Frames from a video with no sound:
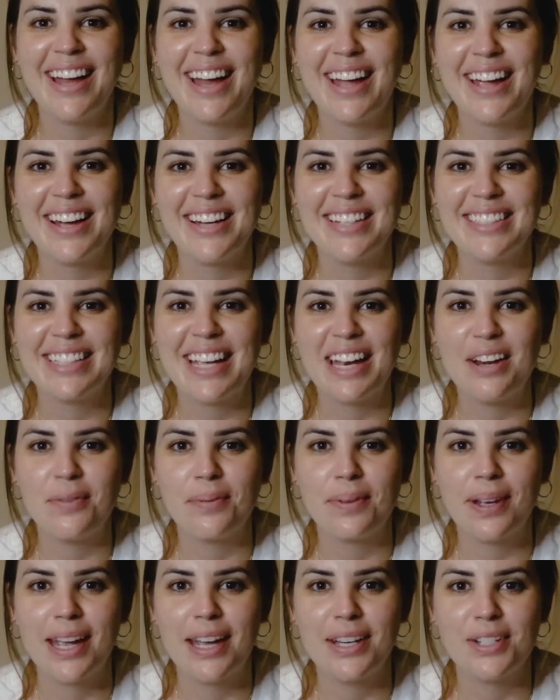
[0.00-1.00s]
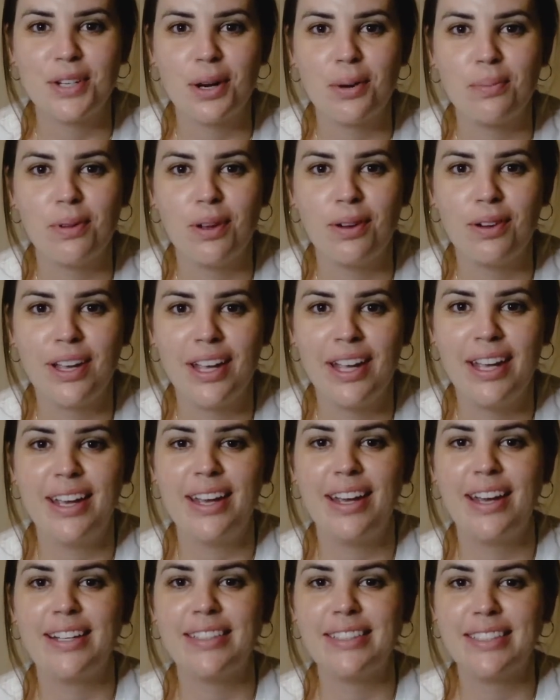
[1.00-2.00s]
Hey guys, Katie from the K Show blog
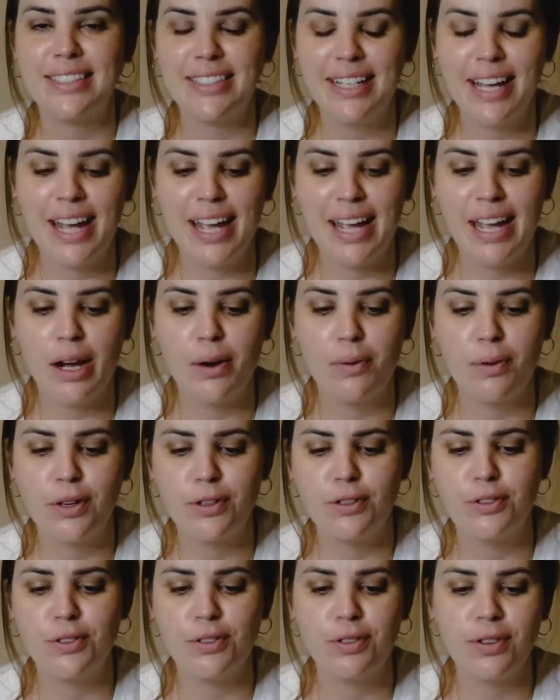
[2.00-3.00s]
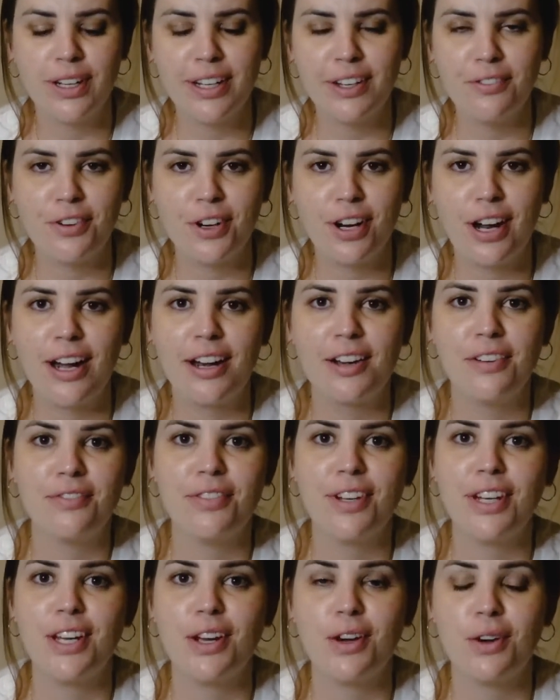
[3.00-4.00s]
here, and today I want to do a different kind of
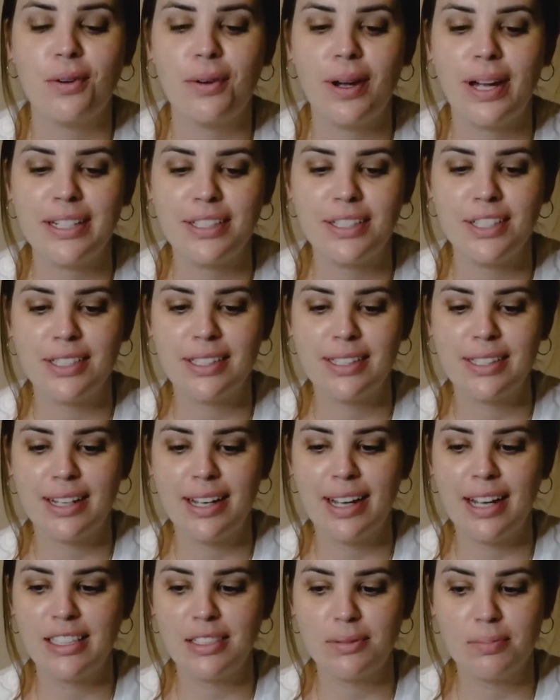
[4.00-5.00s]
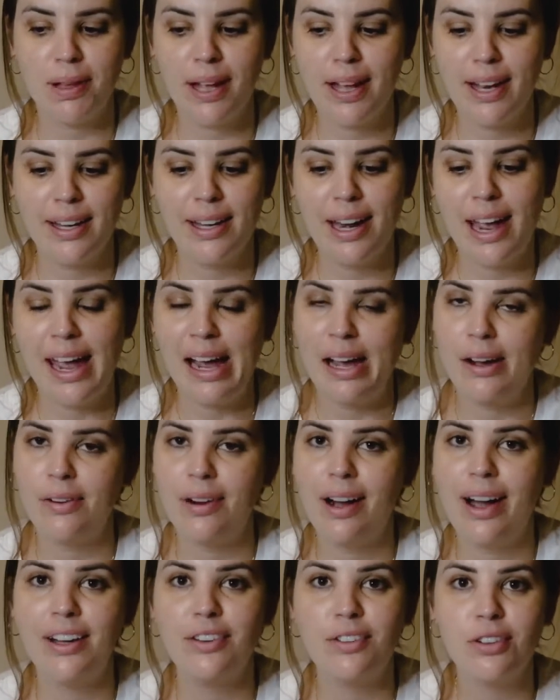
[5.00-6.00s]
video and just explain how
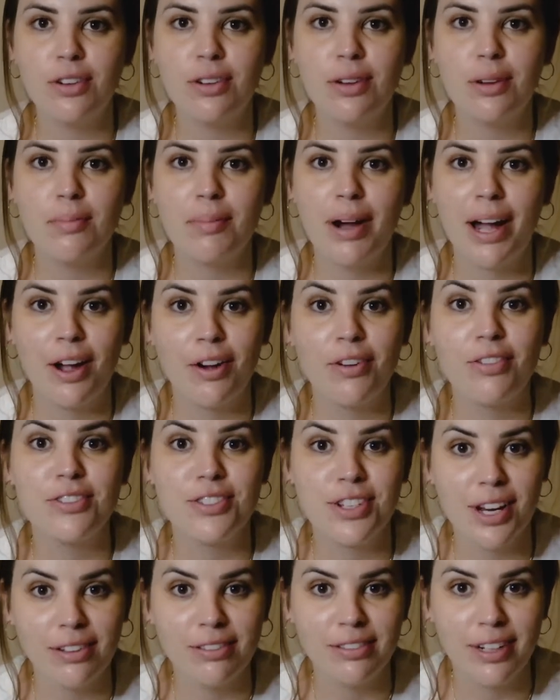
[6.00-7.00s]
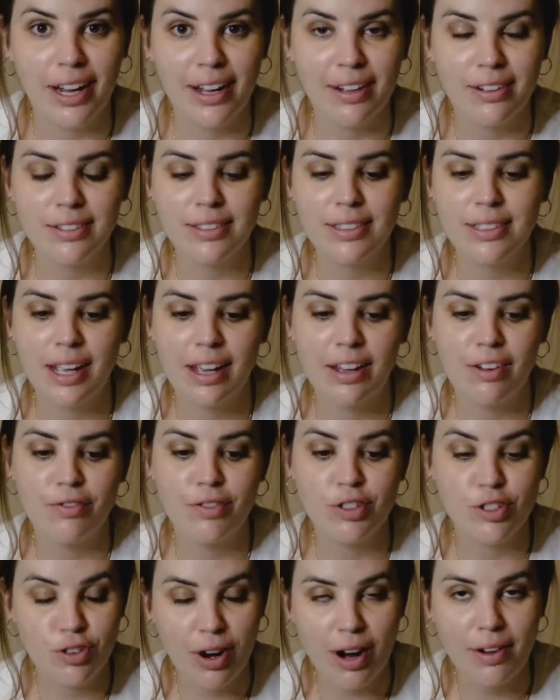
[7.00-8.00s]
I do my own gel nails for
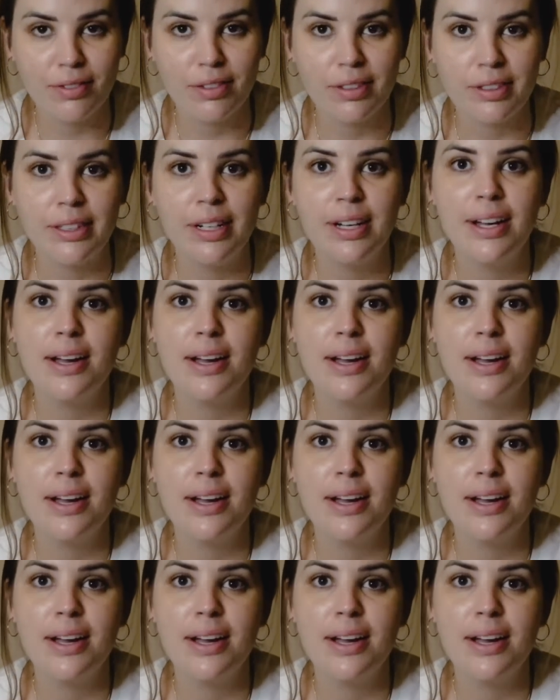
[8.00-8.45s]
travel.